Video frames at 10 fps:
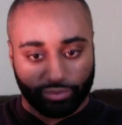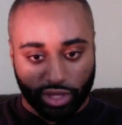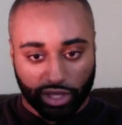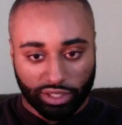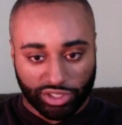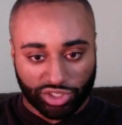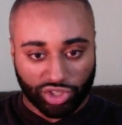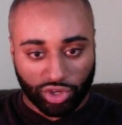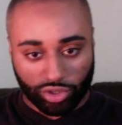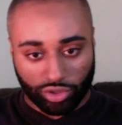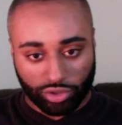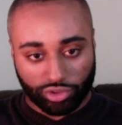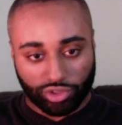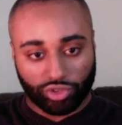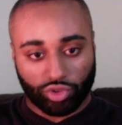Like these circular
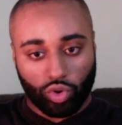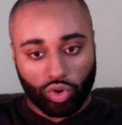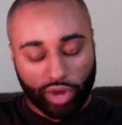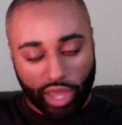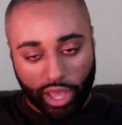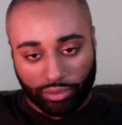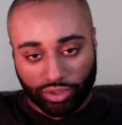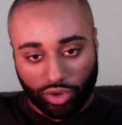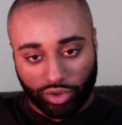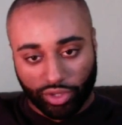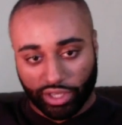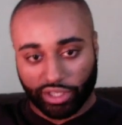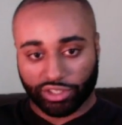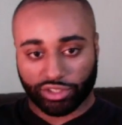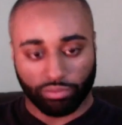doorknobs on it,
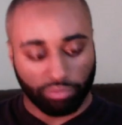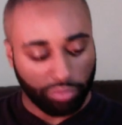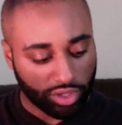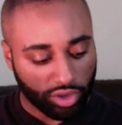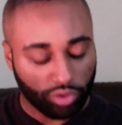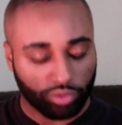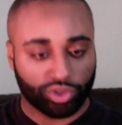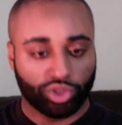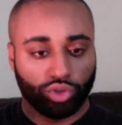and these big old